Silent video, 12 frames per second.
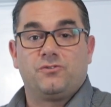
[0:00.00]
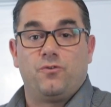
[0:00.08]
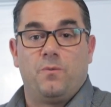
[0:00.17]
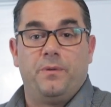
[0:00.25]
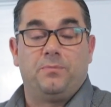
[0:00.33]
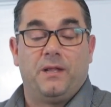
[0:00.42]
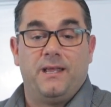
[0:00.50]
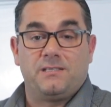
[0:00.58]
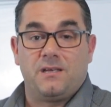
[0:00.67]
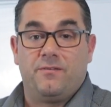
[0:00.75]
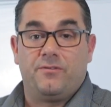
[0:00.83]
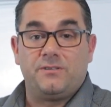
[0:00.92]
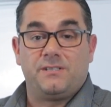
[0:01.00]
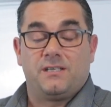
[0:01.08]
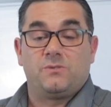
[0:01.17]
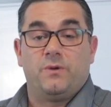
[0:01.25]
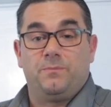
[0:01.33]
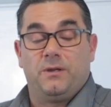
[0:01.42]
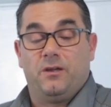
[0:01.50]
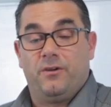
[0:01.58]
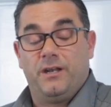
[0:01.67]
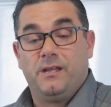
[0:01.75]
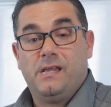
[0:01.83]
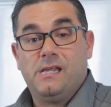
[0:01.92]
strawberry plants over a six-week
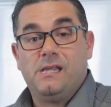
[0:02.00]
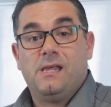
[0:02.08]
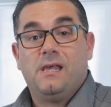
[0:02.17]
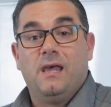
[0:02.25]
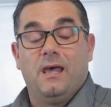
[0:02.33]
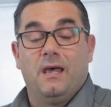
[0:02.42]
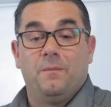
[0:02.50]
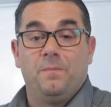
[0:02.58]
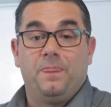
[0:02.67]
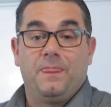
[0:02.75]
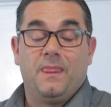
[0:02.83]
period. Um,